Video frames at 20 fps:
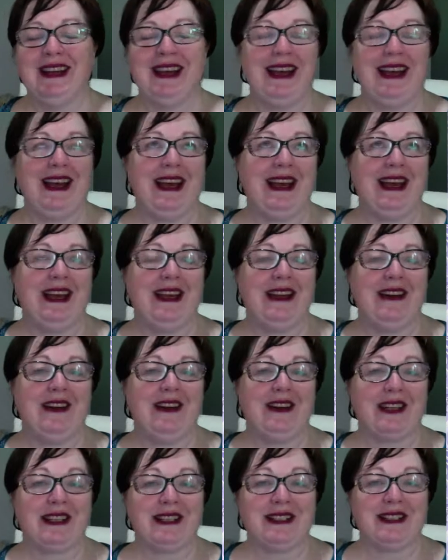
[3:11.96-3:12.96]
And
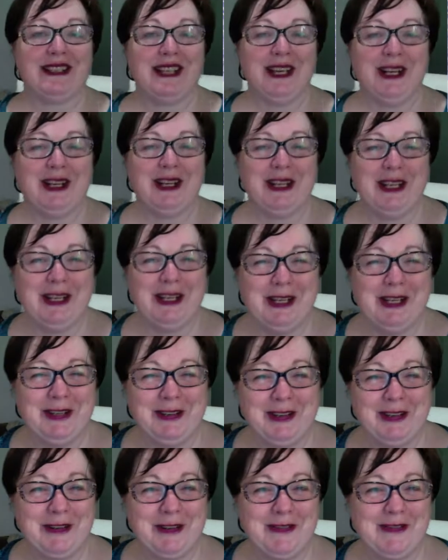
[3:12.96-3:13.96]
I can tell you
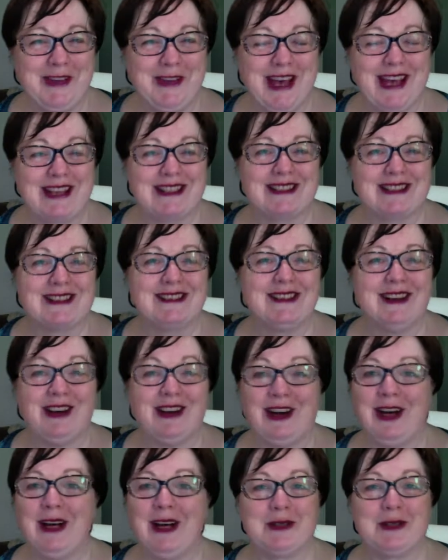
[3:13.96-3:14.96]
for a fact,
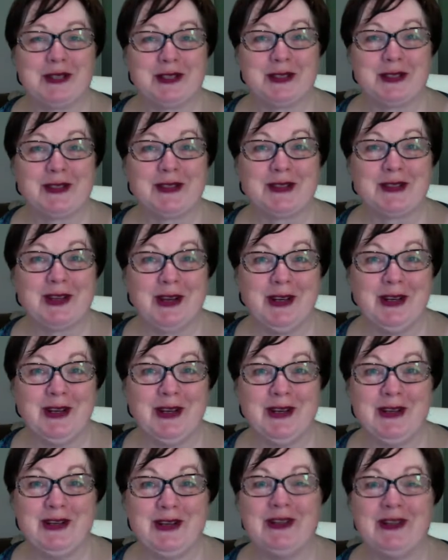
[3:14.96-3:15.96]
I
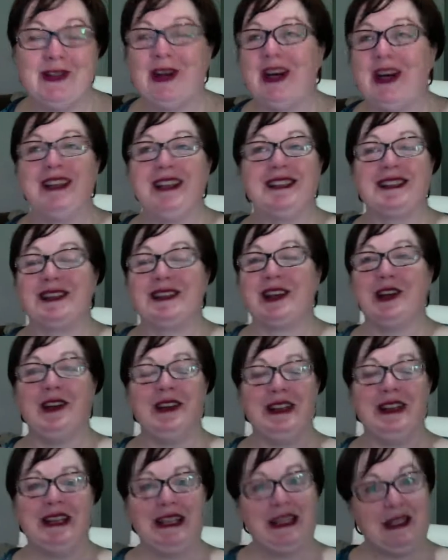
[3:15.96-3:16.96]
so
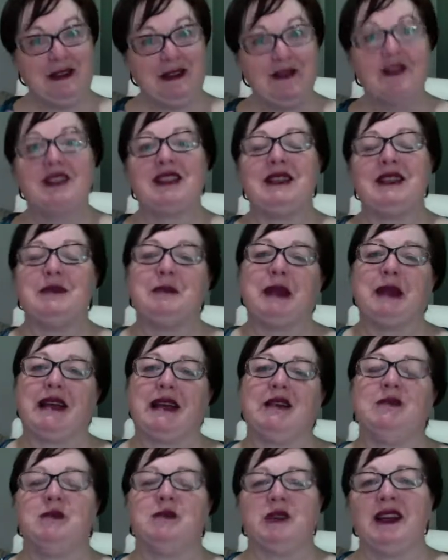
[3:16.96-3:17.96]
lived in black
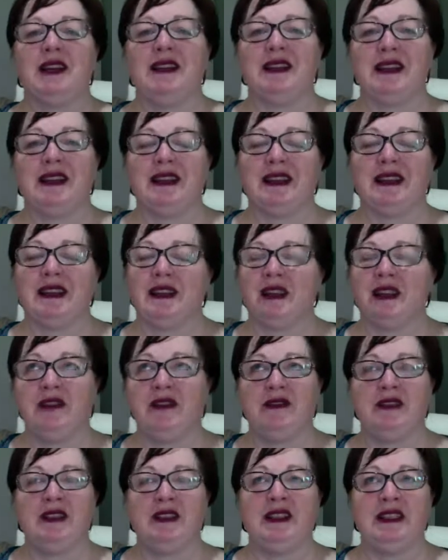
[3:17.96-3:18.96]
and white thinking. I
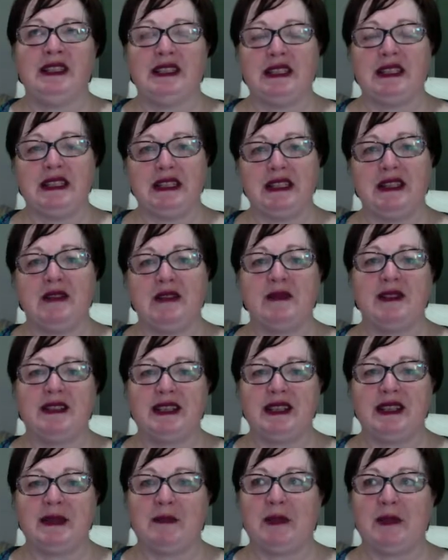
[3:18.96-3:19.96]
really did. It was
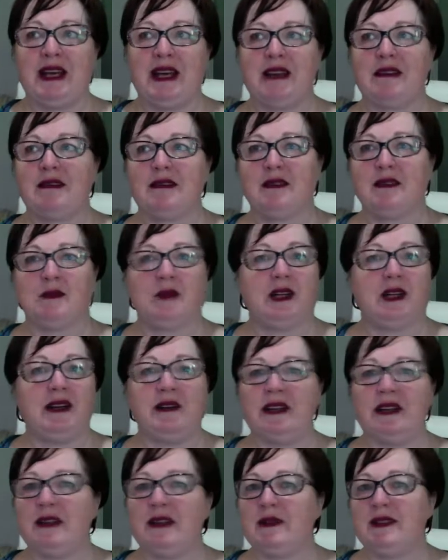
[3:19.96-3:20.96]
either black or
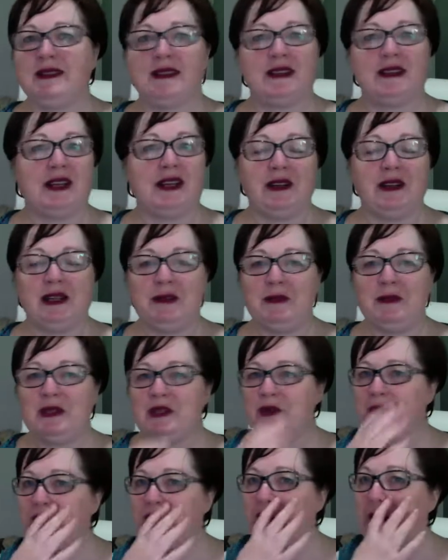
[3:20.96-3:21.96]
white. There was no in
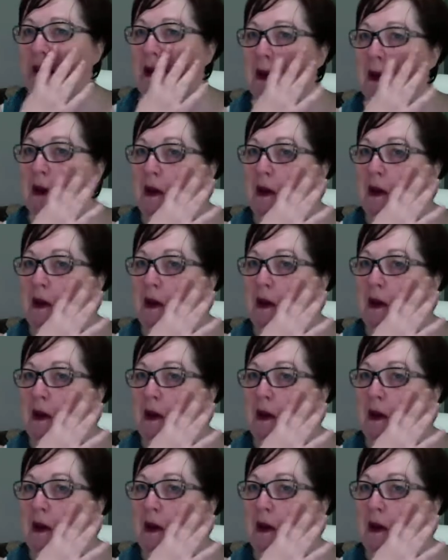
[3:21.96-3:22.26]
between.